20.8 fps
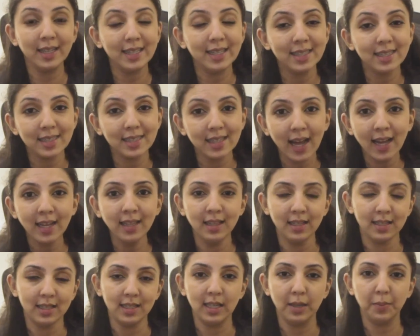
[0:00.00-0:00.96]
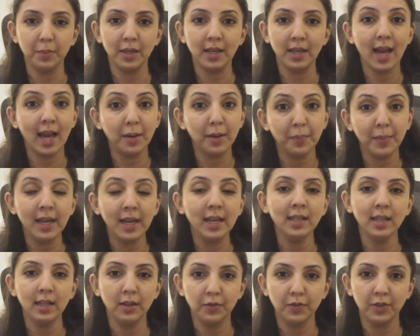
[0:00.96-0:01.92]
inside the semen and
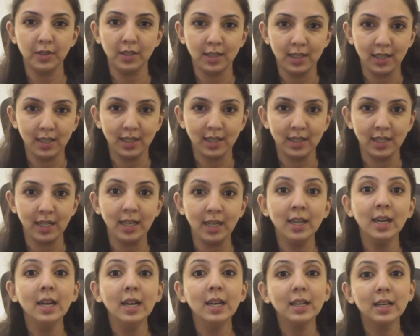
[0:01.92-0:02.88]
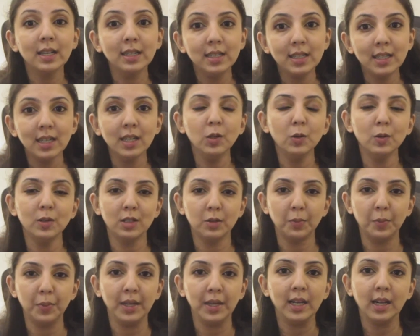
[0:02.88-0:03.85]
male infertility continues
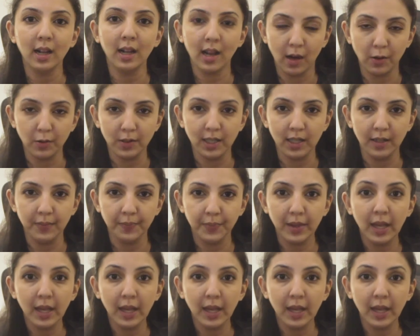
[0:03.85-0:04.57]
to be cloudy.